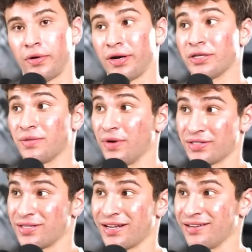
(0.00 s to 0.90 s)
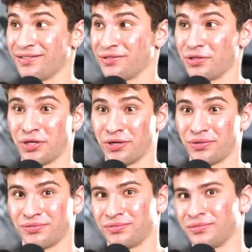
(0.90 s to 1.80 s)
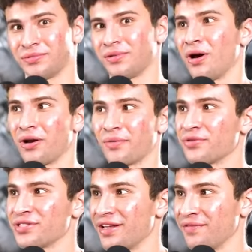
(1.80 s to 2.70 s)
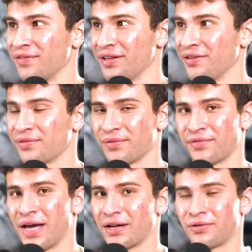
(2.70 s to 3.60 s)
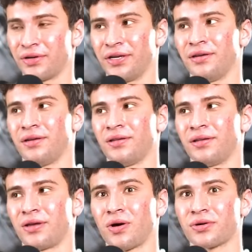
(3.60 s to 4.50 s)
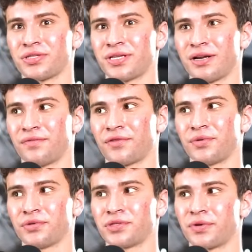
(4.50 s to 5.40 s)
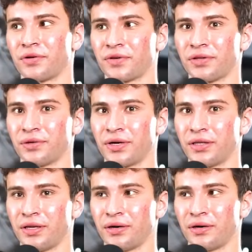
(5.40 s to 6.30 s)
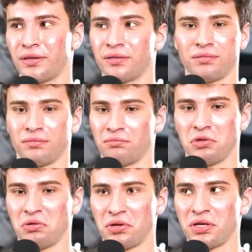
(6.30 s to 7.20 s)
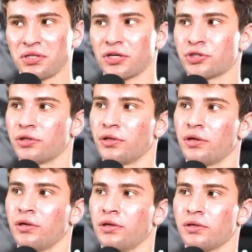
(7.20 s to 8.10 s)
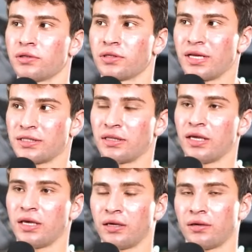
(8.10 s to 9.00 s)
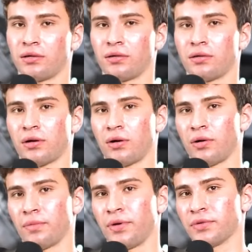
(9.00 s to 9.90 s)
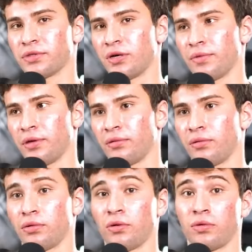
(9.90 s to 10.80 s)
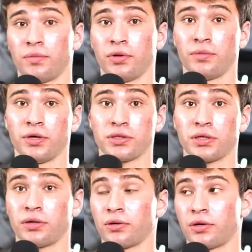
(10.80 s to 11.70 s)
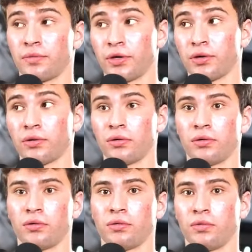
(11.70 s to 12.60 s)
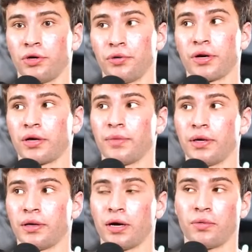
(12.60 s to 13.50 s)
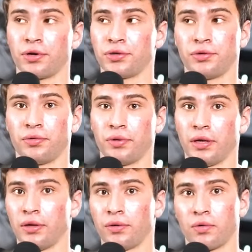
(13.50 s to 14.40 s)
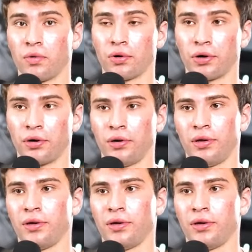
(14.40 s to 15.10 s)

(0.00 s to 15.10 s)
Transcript: Whereas the Mustang, you know, 100% VE from the factory, the car is set up for boost perfectly right there and you don't need to touch it. Yep. yep. So that's the thing. Oh, people tell me, you want to build a Mustang or a Camaro? What do you recommend? I want to do either or.